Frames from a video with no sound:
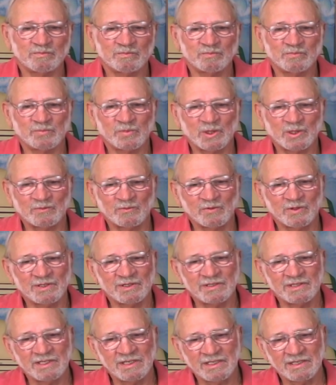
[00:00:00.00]
But
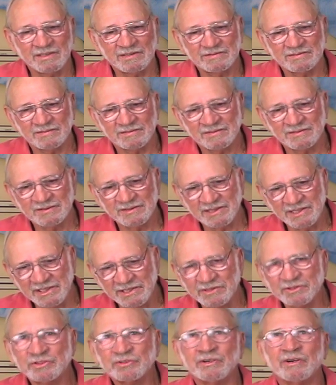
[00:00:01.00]
with the
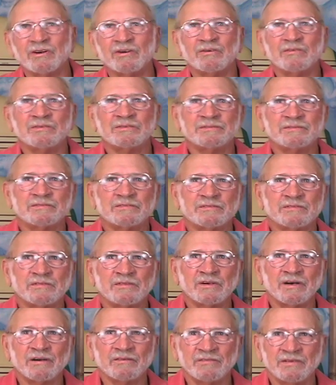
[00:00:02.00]
intro
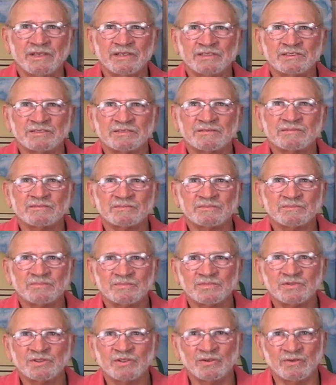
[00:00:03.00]
of these
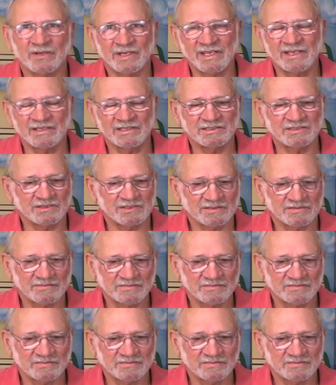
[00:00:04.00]
two kids,